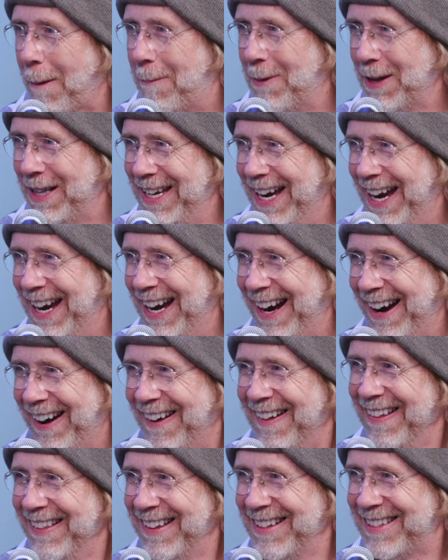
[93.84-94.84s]
up in the air,
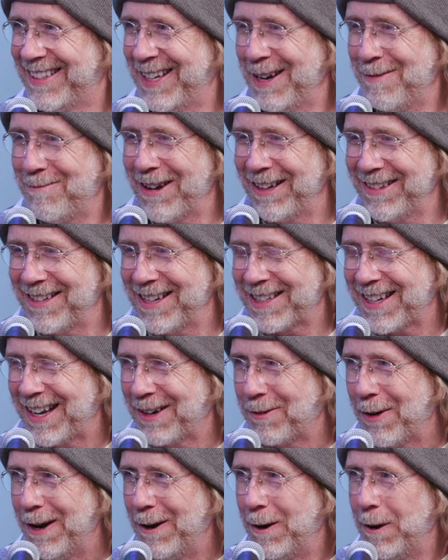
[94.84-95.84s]
the seatbelt just
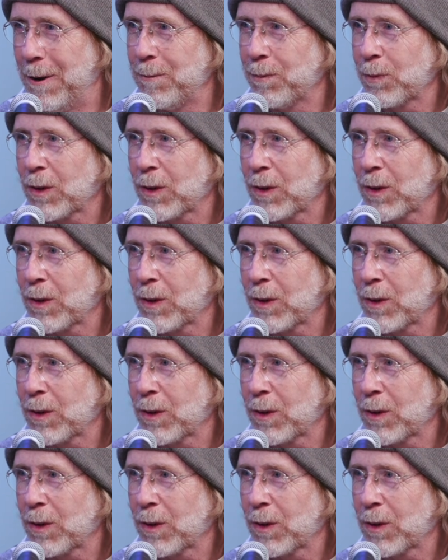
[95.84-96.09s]
like went.